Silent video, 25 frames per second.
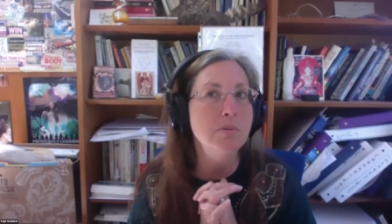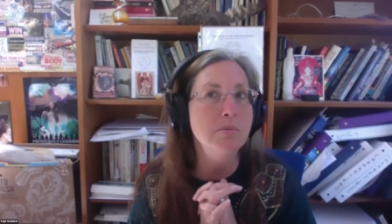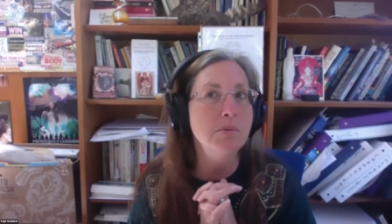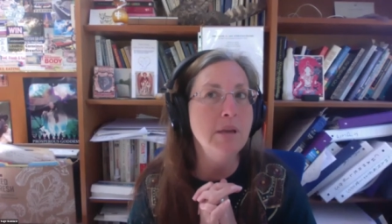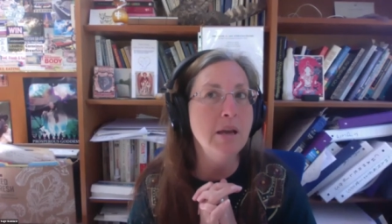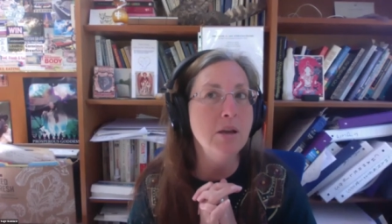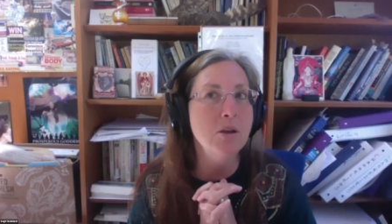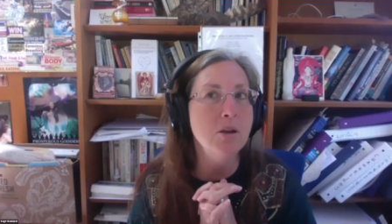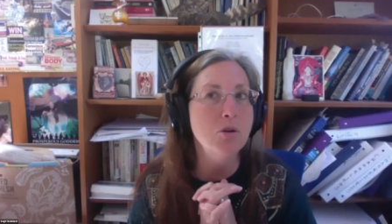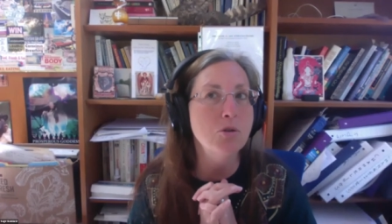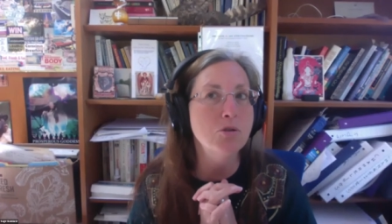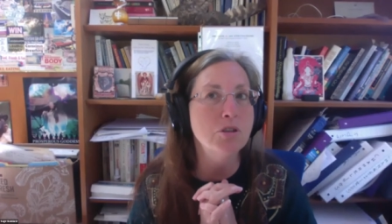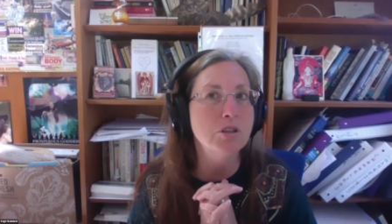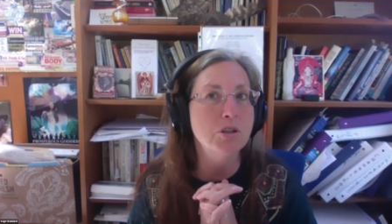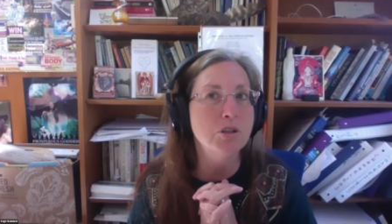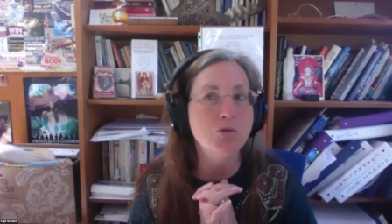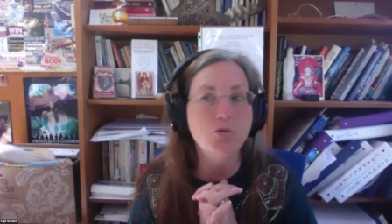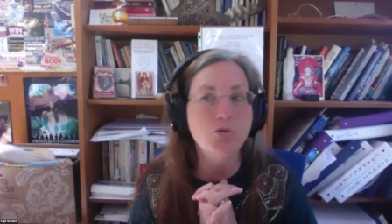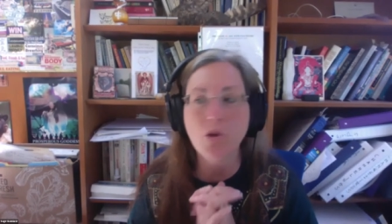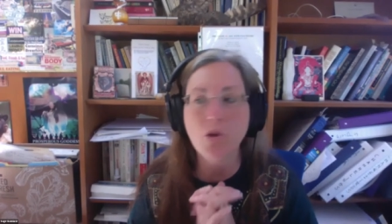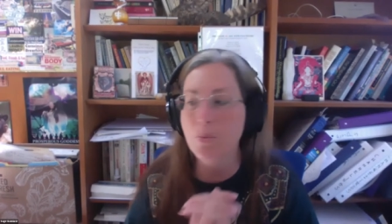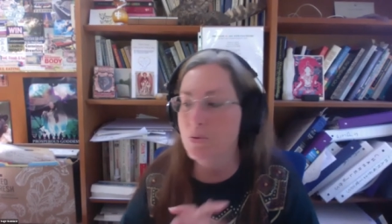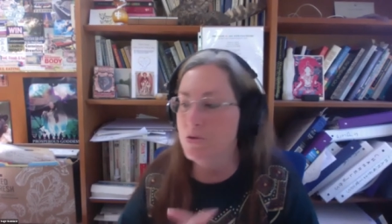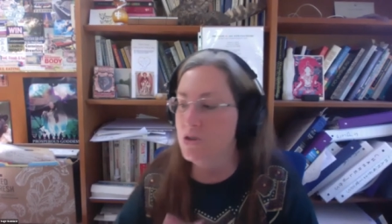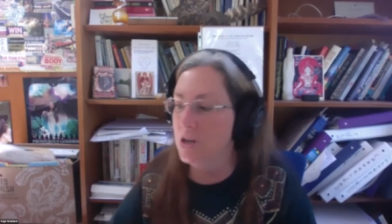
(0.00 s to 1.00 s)
get your
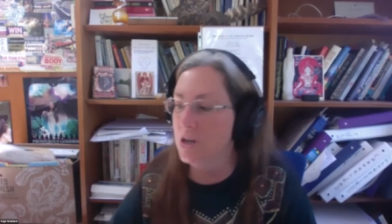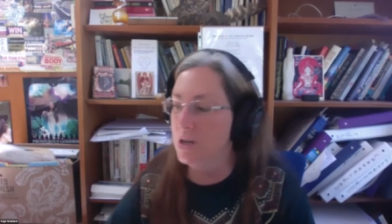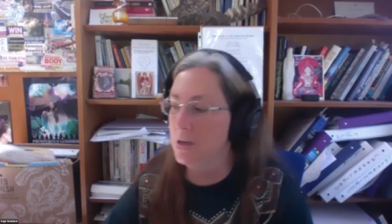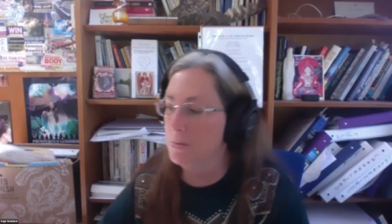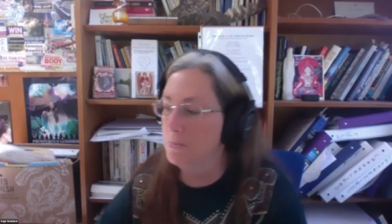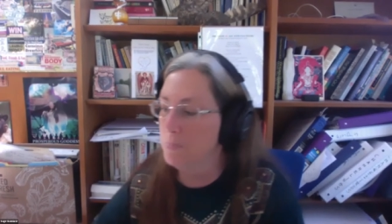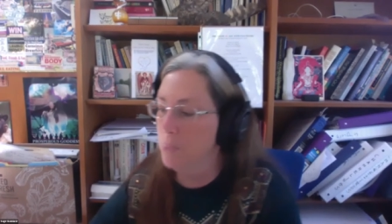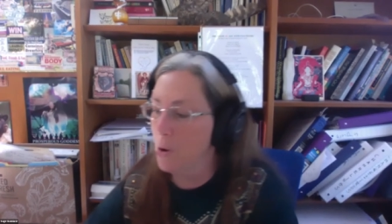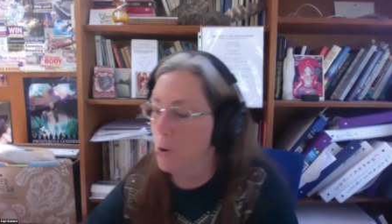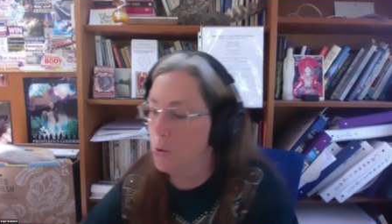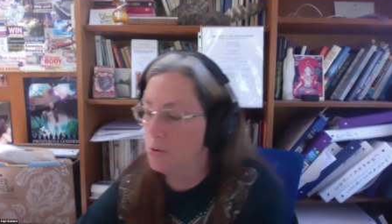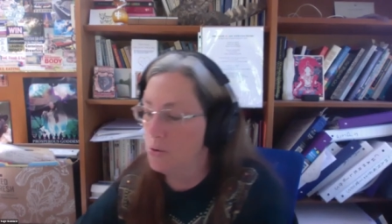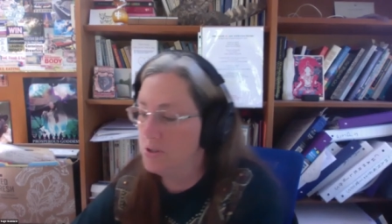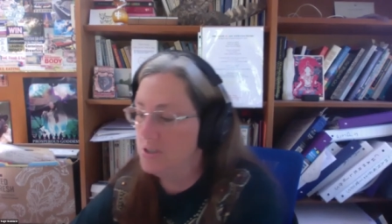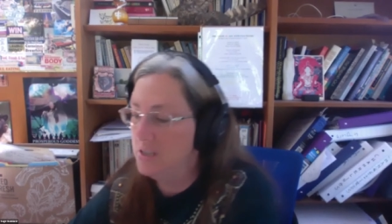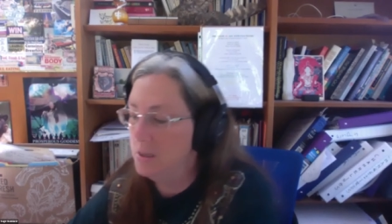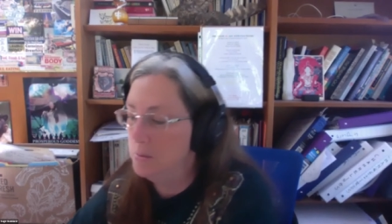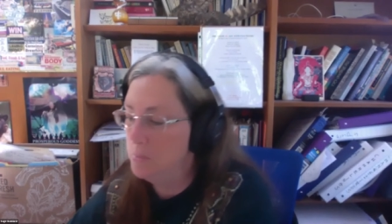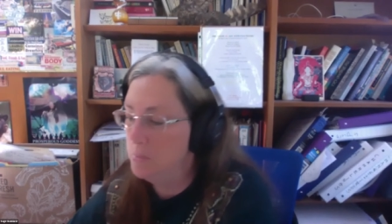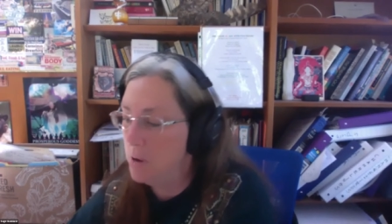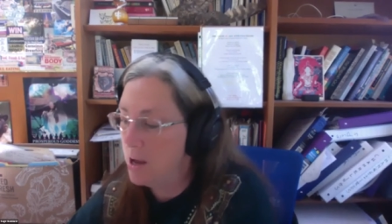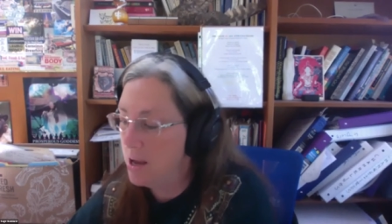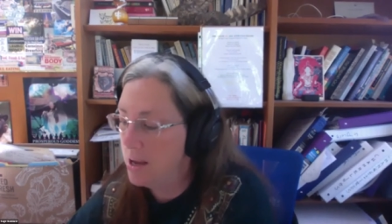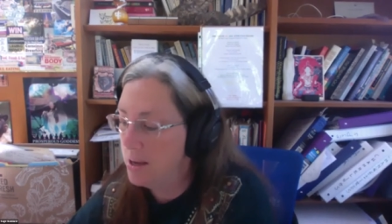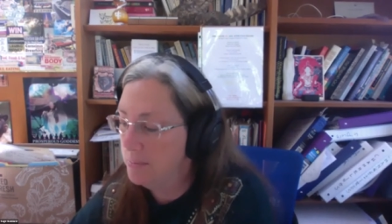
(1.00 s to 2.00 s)
description posted
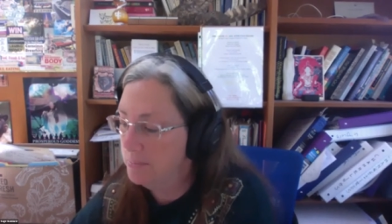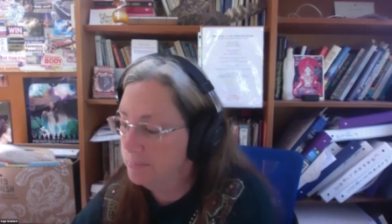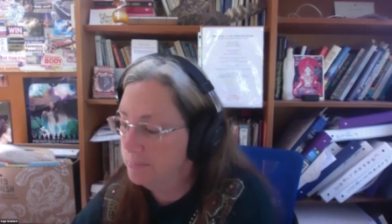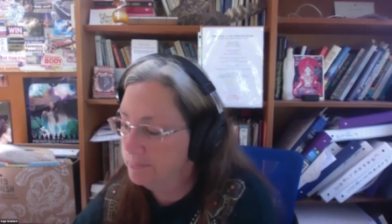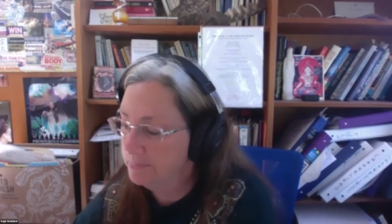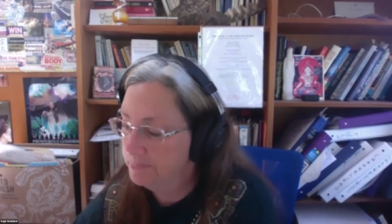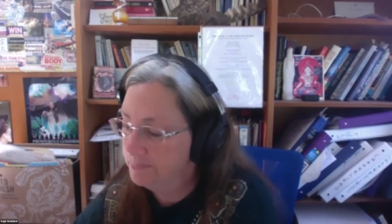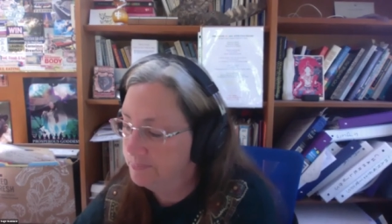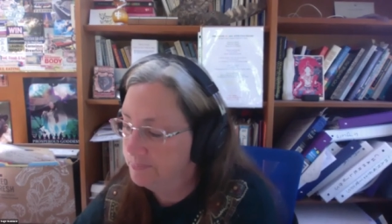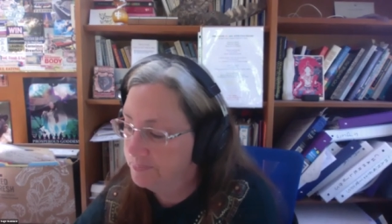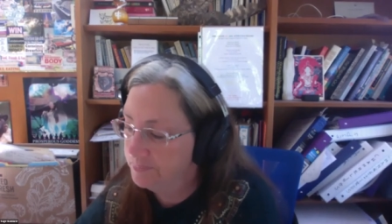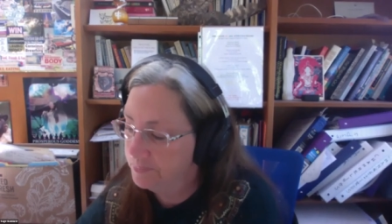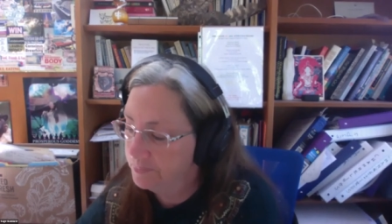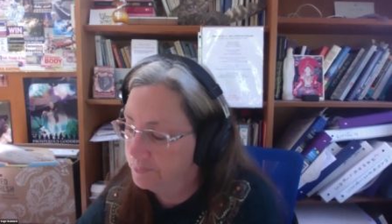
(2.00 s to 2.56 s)
by? Oh